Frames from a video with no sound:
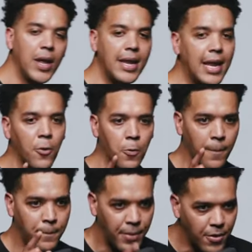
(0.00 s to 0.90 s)
we need to
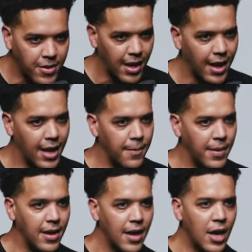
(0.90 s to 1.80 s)
rebuke the
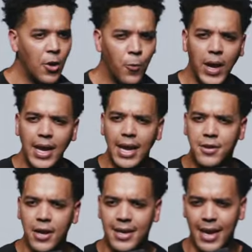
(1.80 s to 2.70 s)
enemy. We
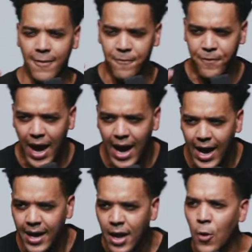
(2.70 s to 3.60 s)
need to
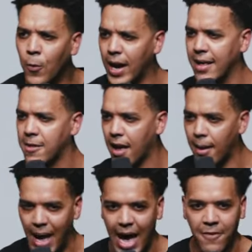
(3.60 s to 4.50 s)
define what has
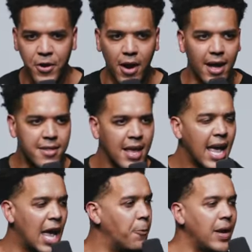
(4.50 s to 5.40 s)
come after us,
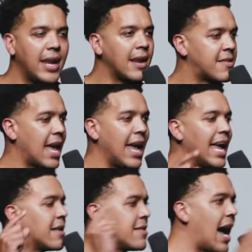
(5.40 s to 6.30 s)
and we need to say,
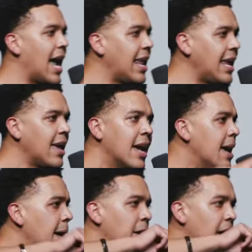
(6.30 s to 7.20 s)
anxiety,
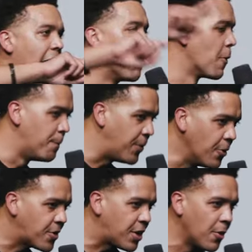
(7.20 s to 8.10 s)
I
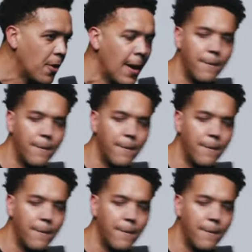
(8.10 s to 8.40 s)
rebuke you,